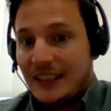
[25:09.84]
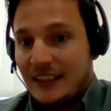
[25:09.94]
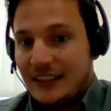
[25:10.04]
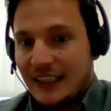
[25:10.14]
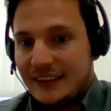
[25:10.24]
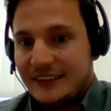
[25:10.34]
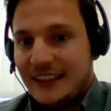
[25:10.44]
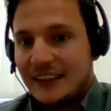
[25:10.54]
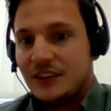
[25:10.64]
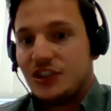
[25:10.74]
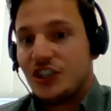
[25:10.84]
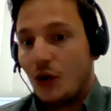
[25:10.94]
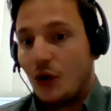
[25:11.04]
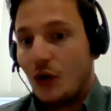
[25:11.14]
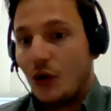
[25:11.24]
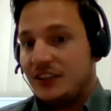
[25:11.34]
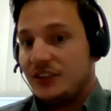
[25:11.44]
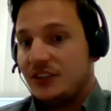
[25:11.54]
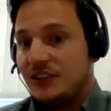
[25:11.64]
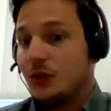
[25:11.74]
can then charge it
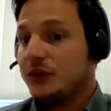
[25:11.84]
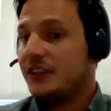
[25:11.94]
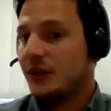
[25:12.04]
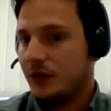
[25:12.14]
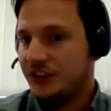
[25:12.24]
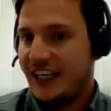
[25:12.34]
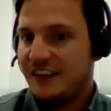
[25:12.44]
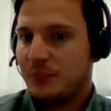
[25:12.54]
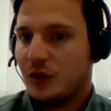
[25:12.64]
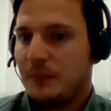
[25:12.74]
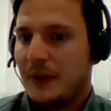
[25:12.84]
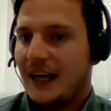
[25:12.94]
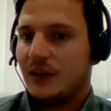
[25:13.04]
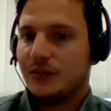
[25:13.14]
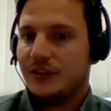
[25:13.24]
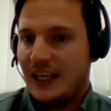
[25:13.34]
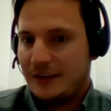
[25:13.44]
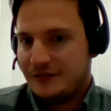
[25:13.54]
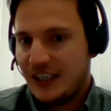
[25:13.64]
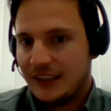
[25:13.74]
to the docked SafePort bag on the
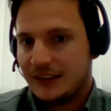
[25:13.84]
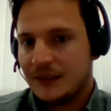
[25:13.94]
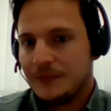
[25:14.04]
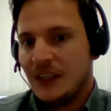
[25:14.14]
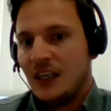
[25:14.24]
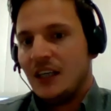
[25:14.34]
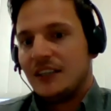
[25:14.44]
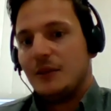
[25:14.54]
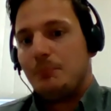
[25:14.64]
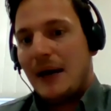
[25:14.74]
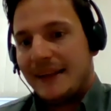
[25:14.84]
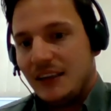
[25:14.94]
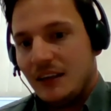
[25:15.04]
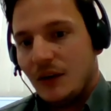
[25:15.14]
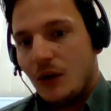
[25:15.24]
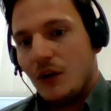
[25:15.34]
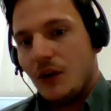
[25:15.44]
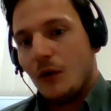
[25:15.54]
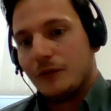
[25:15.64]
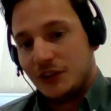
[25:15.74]
left side. The panel
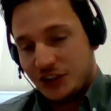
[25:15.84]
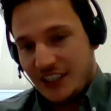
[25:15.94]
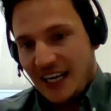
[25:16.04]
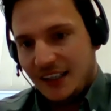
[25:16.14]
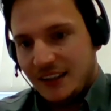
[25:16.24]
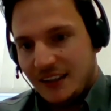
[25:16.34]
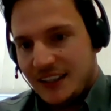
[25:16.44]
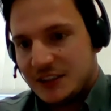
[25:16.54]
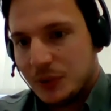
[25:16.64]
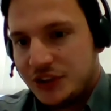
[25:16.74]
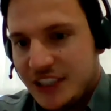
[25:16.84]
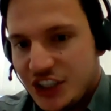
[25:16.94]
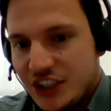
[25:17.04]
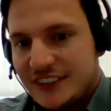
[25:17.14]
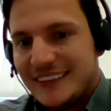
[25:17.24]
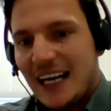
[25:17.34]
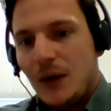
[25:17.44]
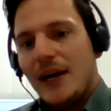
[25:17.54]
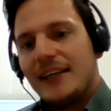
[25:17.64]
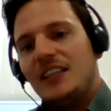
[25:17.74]
of the scale is positioned
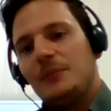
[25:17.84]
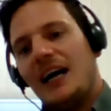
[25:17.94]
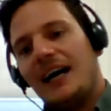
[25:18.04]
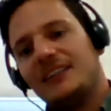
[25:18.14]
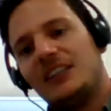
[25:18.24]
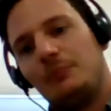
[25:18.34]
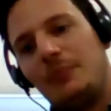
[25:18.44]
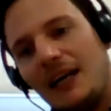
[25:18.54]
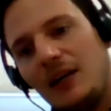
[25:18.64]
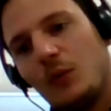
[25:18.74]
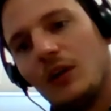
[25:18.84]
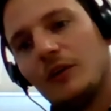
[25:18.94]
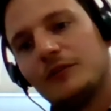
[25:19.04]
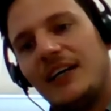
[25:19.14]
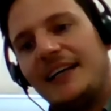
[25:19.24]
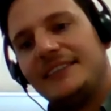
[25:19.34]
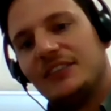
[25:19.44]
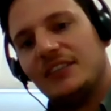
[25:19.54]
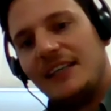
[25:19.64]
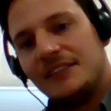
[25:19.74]
directly behind the back wall of the
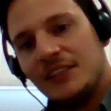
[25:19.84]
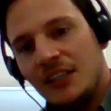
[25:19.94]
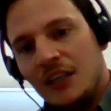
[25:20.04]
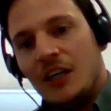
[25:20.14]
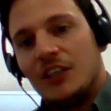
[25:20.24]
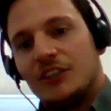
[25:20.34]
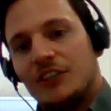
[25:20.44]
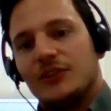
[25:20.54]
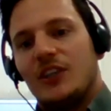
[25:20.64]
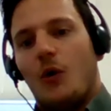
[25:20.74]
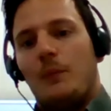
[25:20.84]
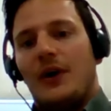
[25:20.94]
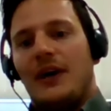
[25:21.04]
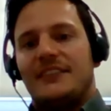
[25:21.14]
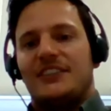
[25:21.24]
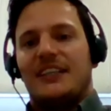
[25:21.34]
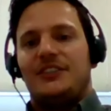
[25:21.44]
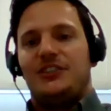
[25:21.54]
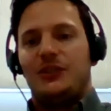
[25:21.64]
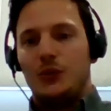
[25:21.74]
isolator, so the operator can
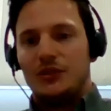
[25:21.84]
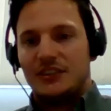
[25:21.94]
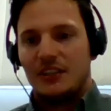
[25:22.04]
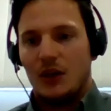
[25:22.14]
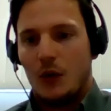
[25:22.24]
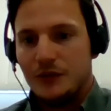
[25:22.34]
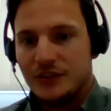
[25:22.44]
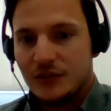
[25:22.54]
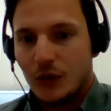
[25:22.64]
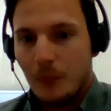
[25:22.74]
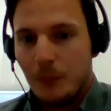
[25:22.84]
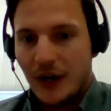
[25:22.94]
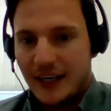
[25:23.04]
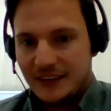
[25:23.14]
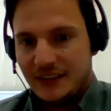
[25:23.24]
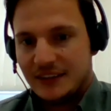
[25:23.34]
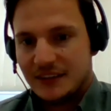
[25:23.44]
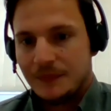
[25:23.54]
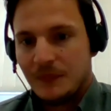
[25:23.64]
use the gloves to operate this,